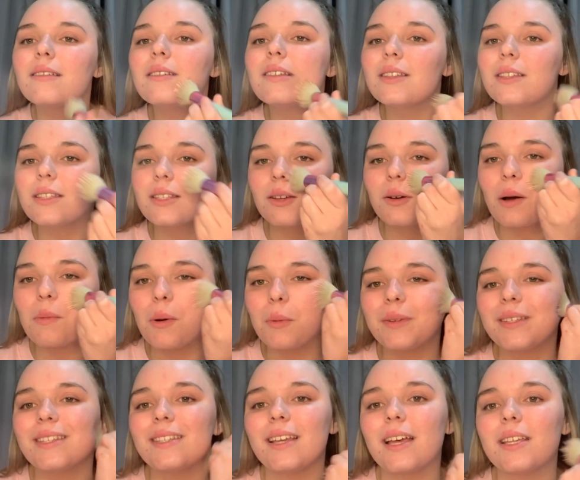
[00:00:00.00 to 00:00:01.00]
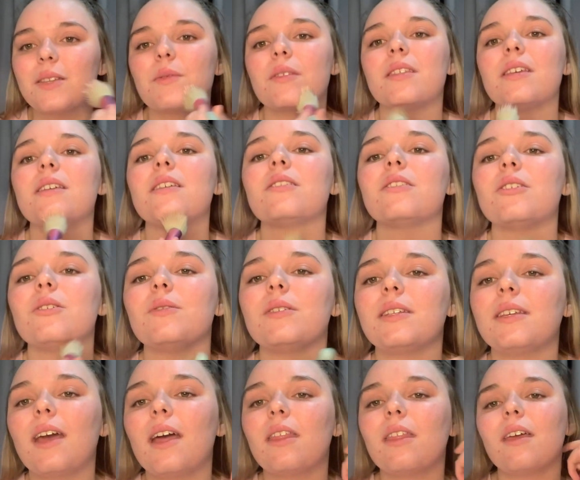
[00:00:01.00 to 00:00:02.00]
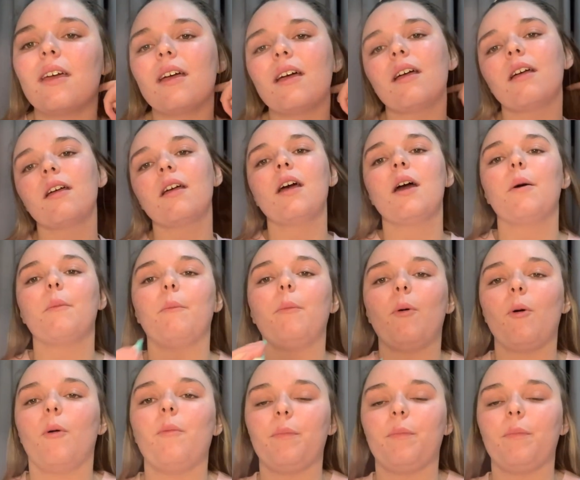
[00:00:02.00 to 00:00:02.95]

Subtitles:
So I'm obsessed with these two together. But